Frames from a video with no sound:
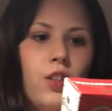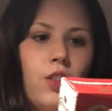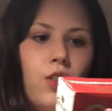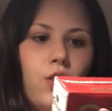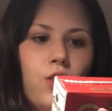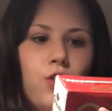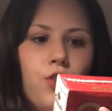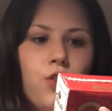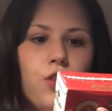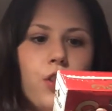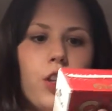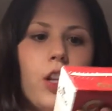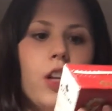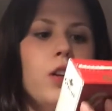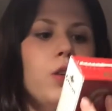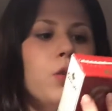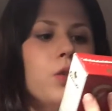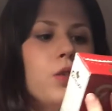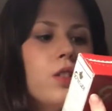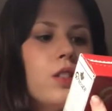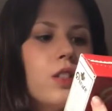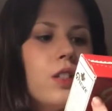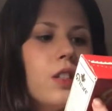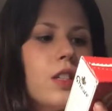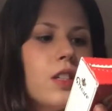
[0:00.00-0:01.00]

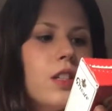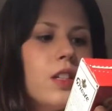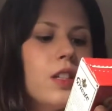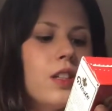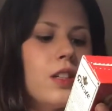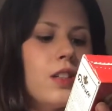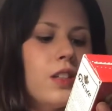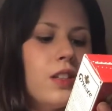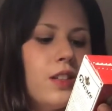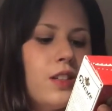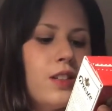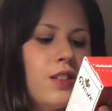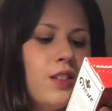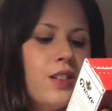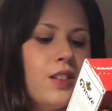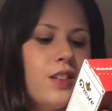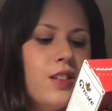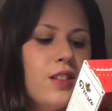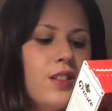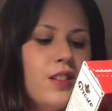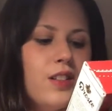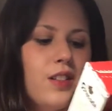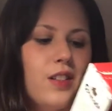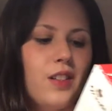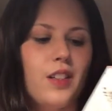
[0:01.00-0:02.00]
Drost
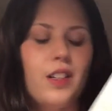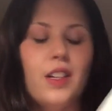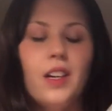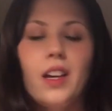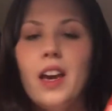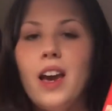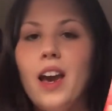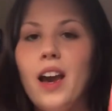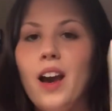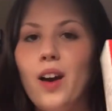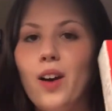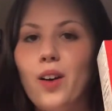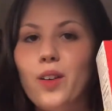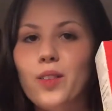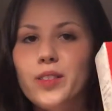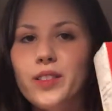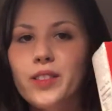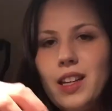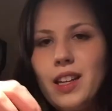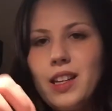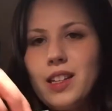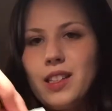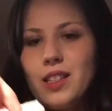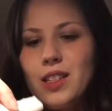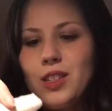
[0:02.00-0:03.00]
cacao. I
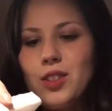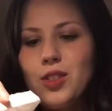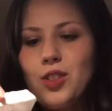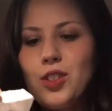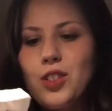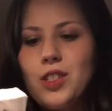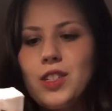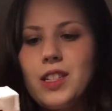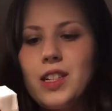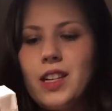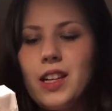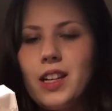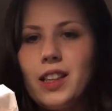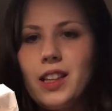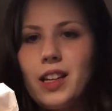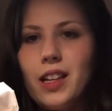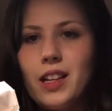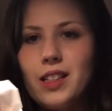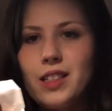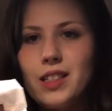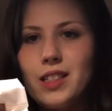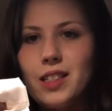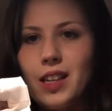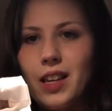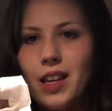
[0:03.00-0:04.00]
think it's interesting that
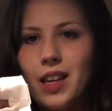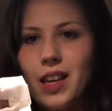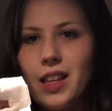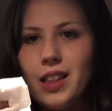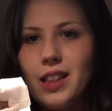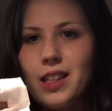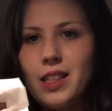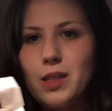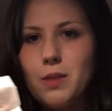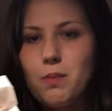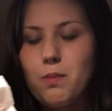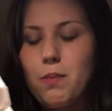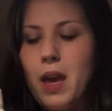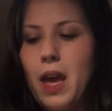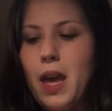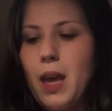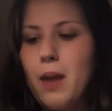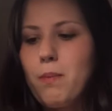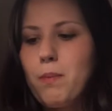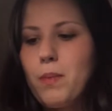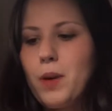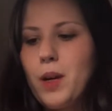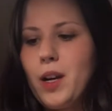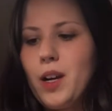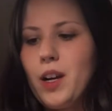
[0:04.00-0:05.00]
it's like in this
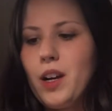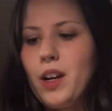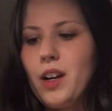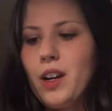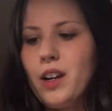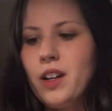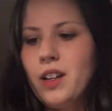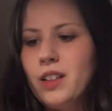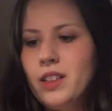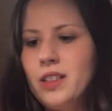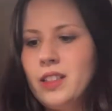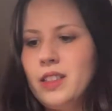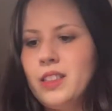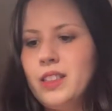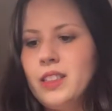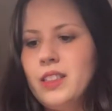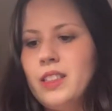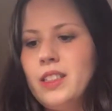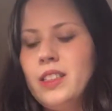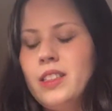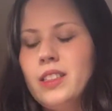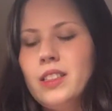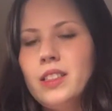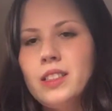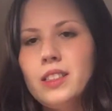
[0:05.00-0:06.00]
paper
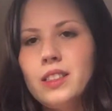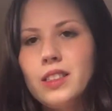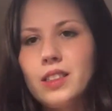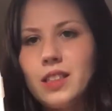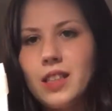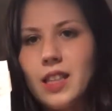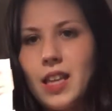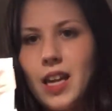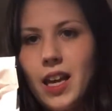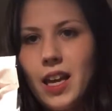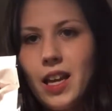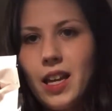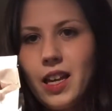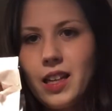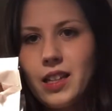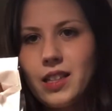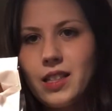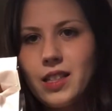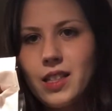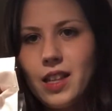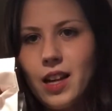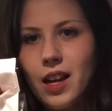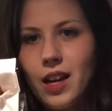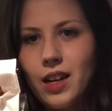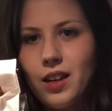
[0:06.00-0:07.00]
thing
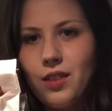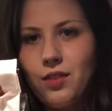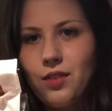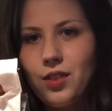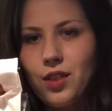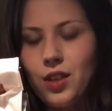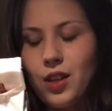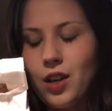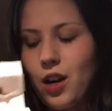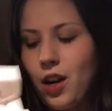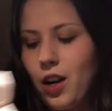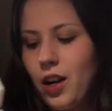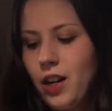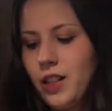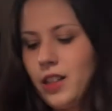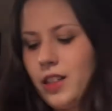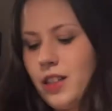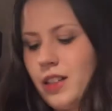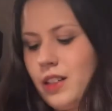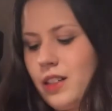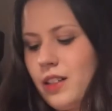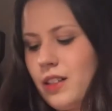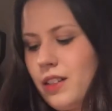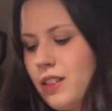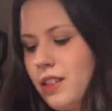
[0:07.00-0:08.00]
inside of the
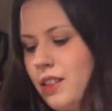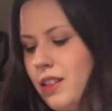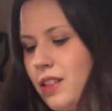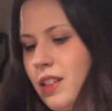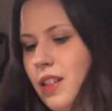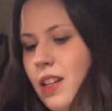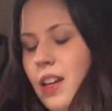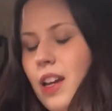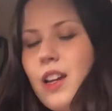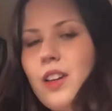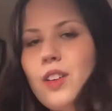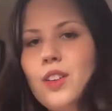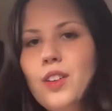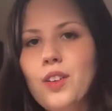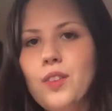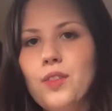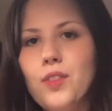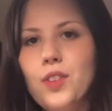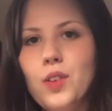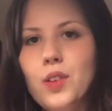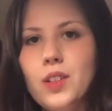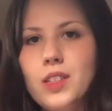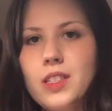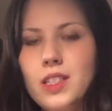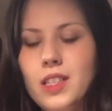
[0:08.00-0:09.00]
carton. I don't know if
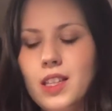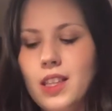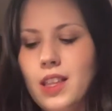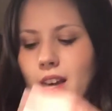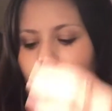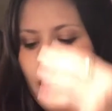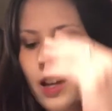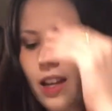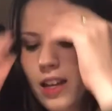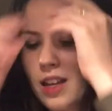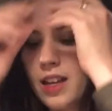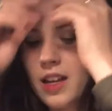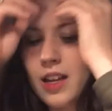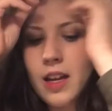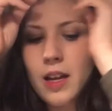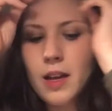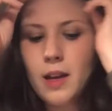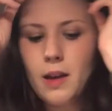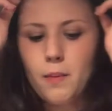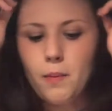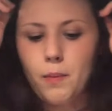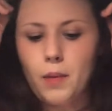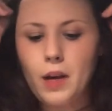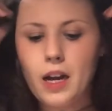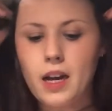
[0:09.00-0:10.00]
you can see that.
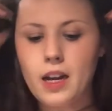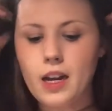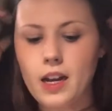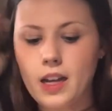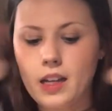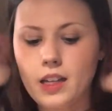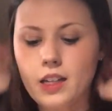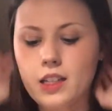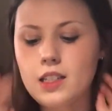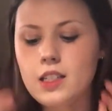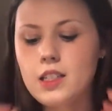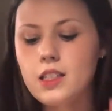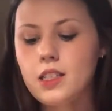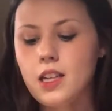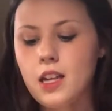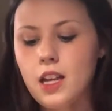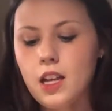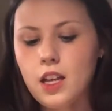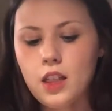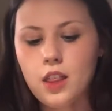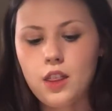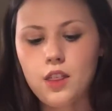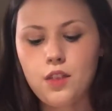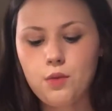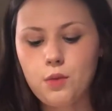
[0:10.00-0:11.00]
But I need to take
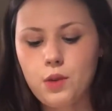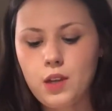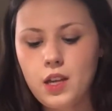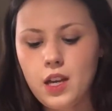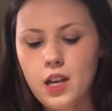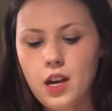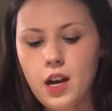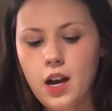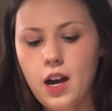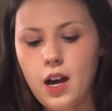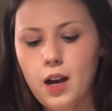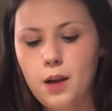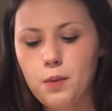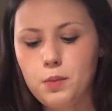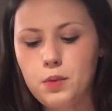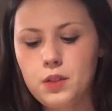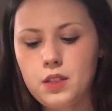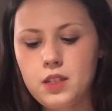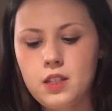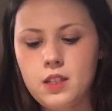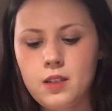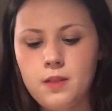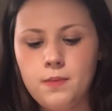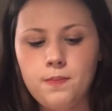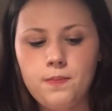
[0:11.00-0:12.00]
3
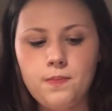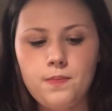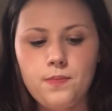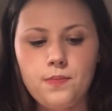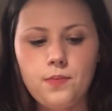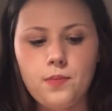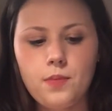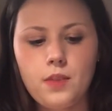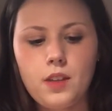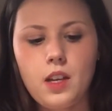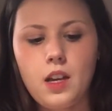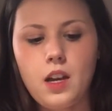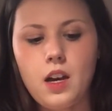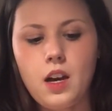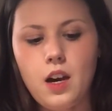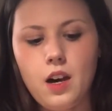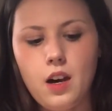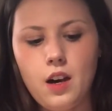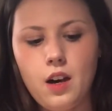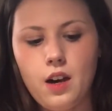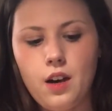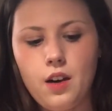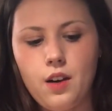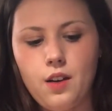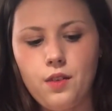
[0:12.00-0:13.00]
cups
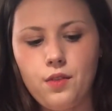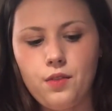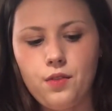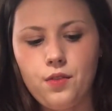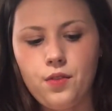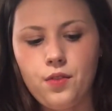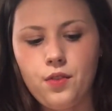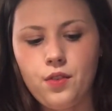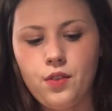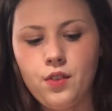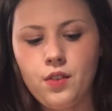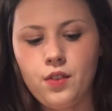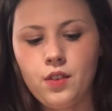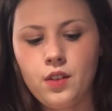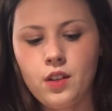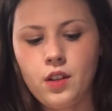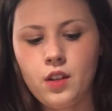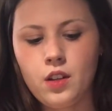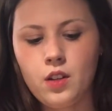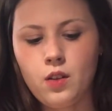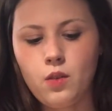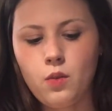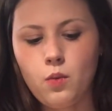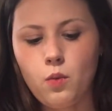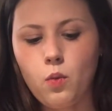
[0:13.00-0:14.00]
of
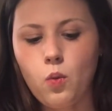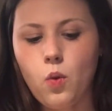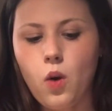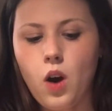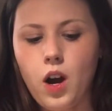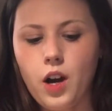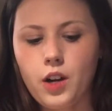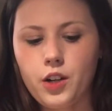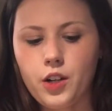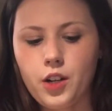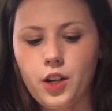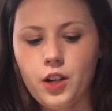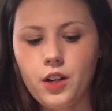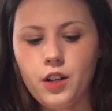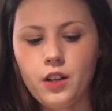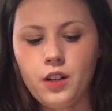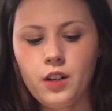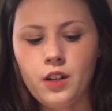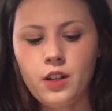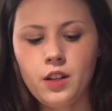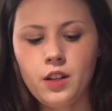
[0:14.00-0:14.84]
water,